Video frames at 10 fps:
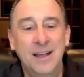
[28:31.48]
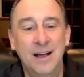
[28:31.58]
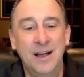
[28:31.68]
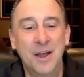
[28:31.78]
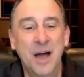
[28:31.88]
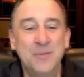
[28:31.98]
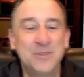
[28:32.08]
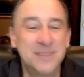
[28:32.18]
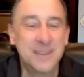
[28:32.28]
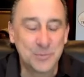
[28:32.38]
on
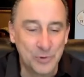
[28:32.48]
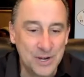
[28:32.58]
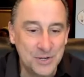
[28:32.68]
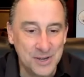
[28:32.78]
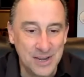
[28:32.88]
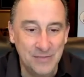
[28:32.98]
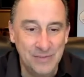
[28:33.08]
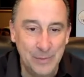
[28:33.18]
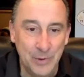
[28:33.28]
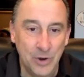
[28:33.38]
options expiration day in
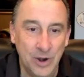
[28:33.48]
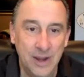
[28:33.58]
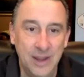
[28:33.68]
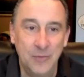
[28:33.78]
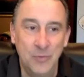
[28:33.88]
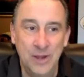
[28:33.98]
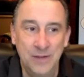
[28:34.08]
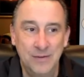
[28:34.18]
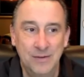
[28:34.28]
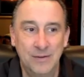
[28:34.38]
February, it went,
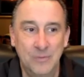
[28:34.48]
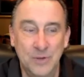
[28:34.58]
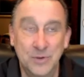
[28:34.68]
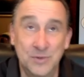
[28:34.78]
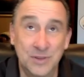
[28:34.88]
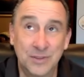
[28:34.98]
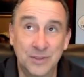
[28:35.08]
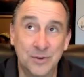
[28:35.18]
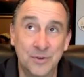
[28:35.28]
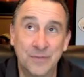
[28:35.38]
which was the
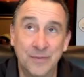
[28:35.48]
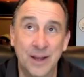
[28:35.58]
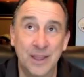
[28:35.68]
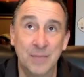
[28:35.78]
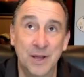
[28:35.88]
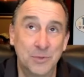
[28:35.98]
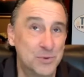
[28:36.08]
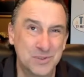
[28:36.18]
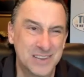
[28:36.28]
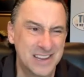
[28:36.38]
third Friday of the month,
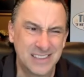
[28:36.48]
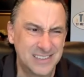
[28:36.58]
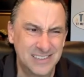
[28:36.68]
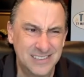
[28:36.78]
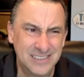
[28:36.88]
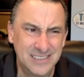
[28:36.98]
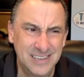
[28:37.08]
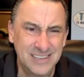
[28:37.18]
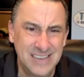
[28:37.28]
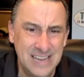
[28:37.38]
which was like the
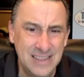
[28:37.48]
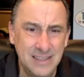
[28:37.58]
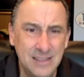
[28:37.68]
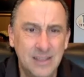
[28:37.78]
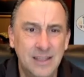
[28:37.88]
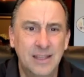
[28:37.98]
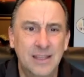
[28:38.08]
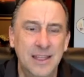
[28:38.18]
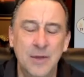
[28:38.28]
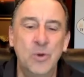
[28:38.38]
16th.
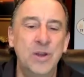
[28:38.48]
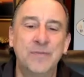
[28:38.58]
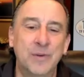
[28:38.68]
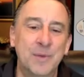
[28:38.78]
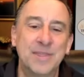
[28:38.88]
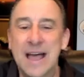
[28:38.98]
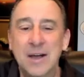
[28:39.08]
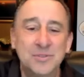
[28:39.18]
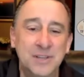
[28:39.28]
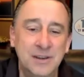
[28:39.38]
It went from a
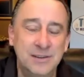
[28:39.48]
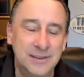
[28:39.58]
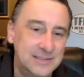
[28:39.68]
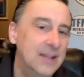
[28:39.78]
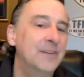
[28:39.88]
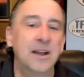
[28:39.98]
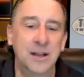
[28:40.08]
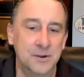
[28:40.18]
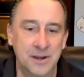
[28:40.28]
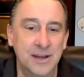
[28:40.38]
thousand to
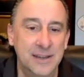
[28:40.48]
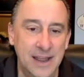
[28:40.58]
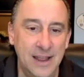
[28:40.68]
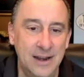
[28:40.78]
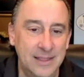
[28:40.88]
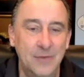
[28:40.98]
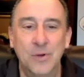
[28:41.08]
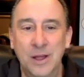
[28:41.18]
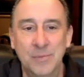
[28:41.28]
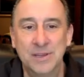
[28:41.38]
700 in a day. And I thought,
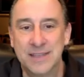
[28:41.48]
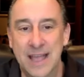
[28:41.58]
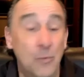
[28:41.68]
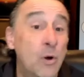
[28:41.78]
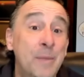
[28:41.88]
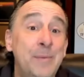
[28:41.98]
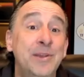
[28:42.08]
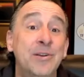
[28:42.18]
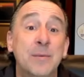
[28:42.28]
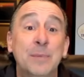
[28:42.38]
well, I missed that. Well, maybe
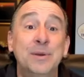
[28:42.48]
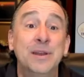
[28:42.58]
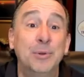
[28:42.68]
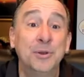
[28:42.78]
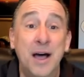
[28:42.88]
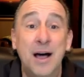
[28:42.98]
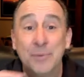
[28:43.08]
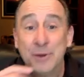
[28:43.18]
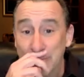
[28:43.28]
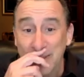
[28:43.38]
it'll come up and double top
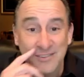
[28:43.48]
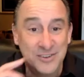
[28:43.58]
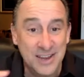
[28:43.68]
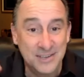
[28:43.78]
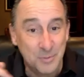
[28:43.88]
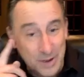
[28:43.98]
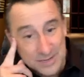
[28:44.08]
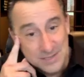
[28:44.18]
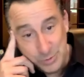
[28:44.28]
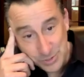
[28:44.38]
and I'll be a chance to buy
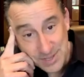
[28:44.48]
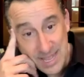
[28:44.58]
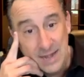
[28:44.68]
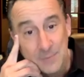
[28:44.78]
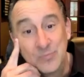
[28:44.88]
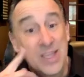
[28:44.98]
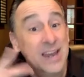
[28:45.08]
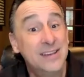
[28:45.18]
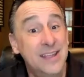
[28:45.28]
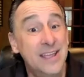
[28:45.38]
some puts then. And
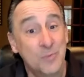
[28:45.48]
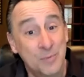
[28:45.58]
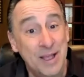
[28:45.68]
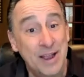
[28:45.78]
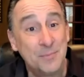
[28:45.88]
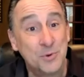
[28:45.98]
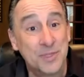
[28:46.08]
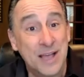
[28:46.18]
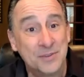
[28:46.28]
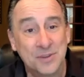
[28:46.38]
it did. It went back up to a
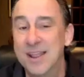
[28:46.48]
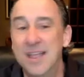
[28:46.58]
thousand.